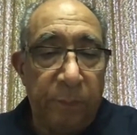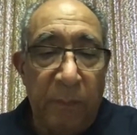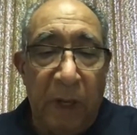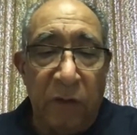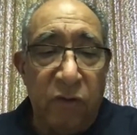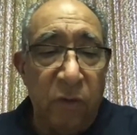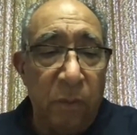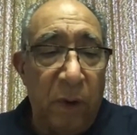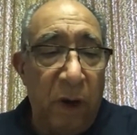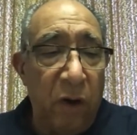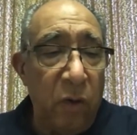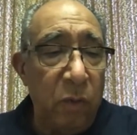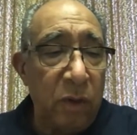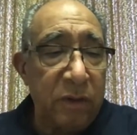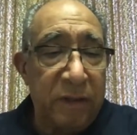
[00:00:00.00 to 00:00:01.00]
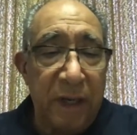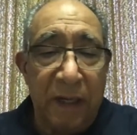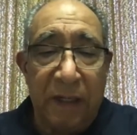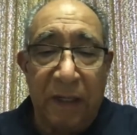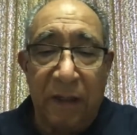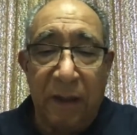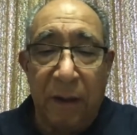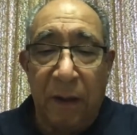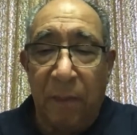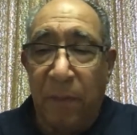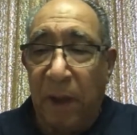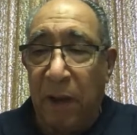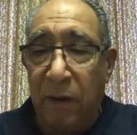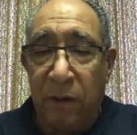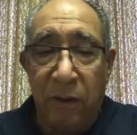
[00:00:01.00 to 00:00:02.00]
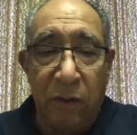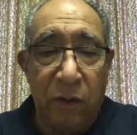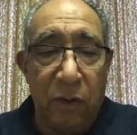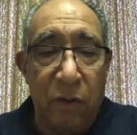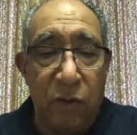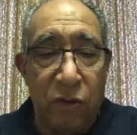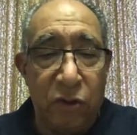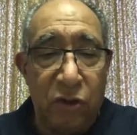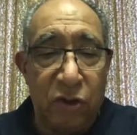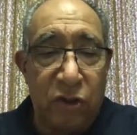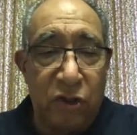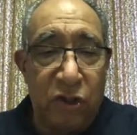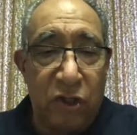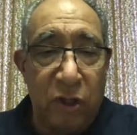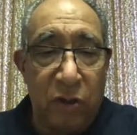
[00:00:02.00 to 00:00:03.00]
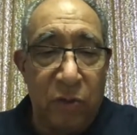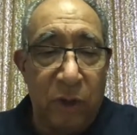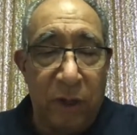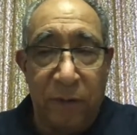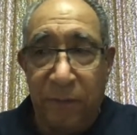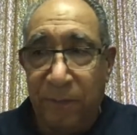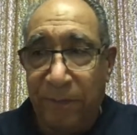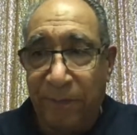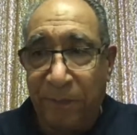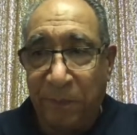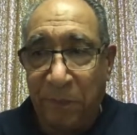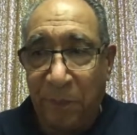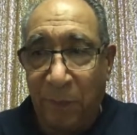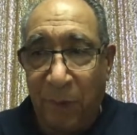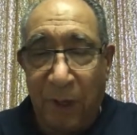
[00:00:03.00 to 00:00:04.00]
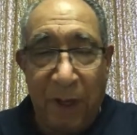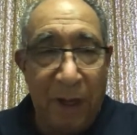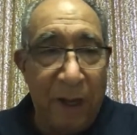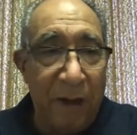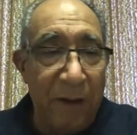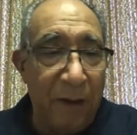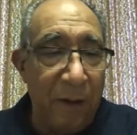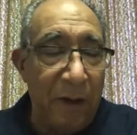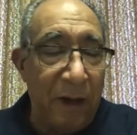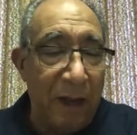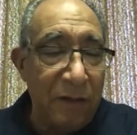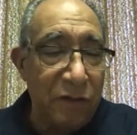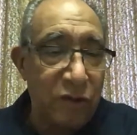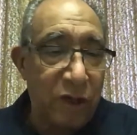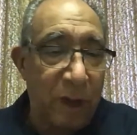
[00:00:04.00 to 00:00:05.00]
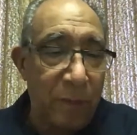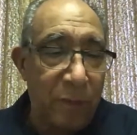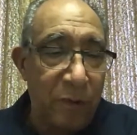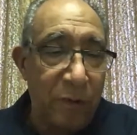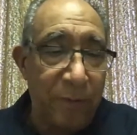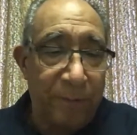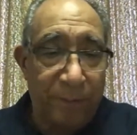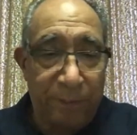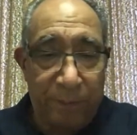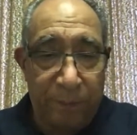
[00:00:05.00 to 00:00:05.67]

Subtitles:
And tomorrow we'll take about your children. Okay. A nice chapter